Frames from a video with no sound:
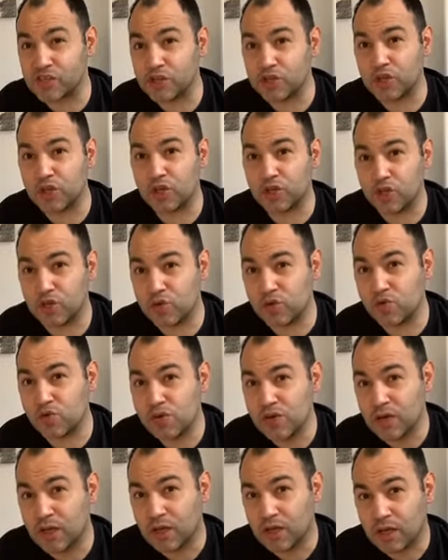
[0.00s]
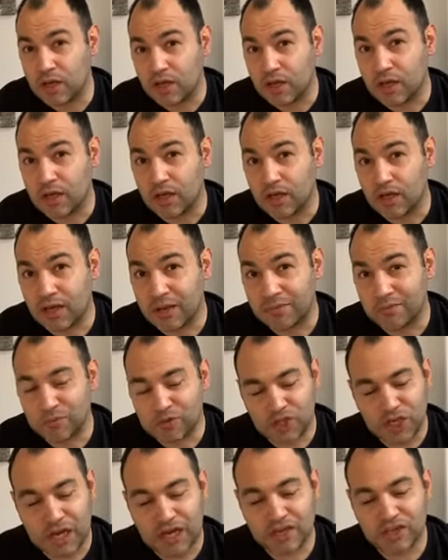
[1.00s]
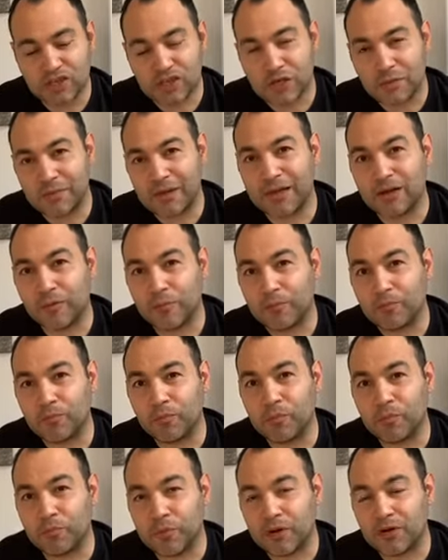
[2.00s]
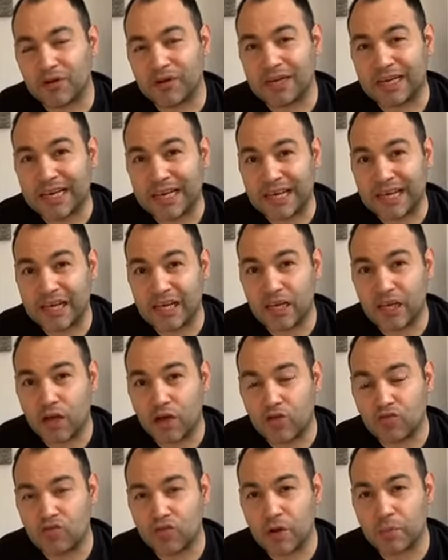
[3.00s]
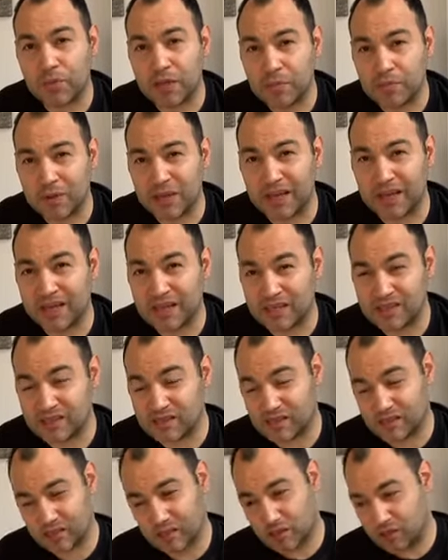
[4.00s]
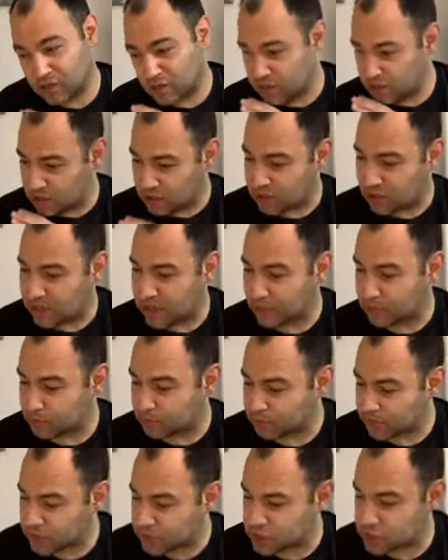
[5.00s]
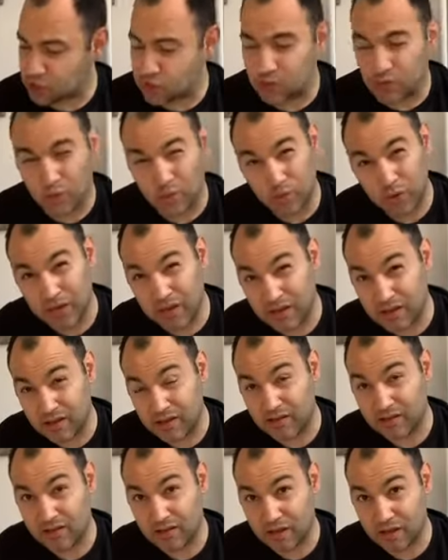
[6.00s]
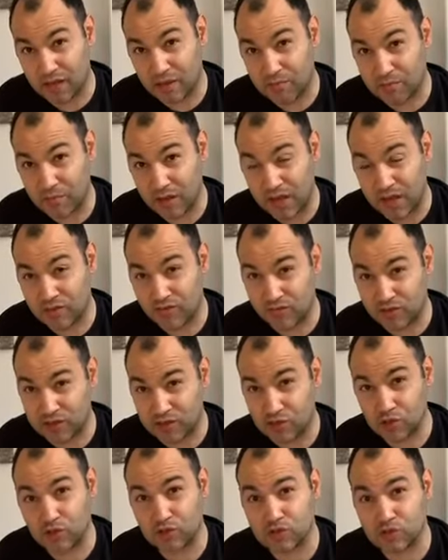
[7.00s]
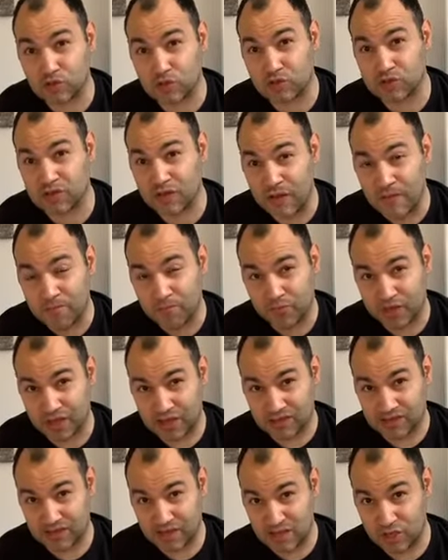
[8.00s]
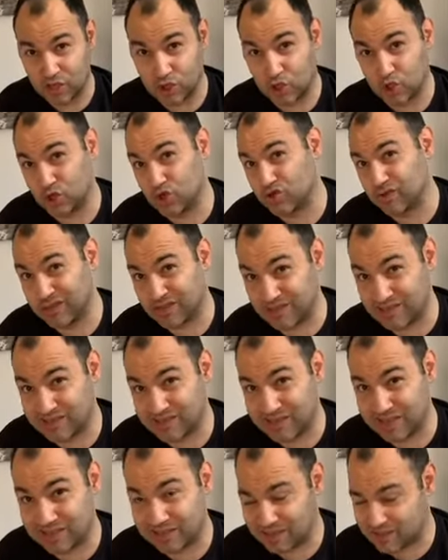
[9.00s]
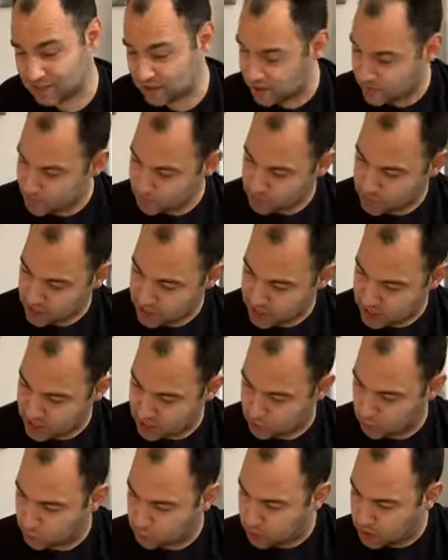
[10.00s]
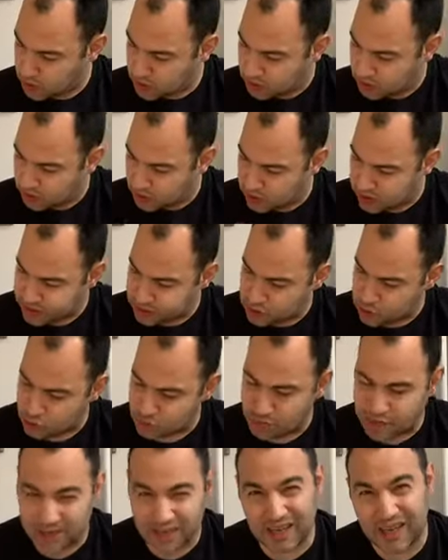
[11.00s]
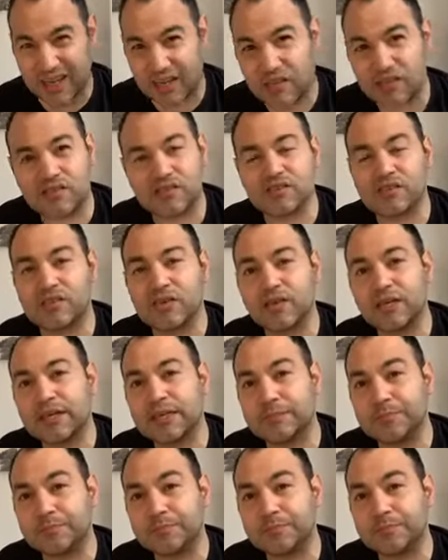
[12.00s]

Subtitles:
a new challenge come out by Rummy Bears in collaboration with Henry's Hot Sauce. It's the endurance test. And while I do my next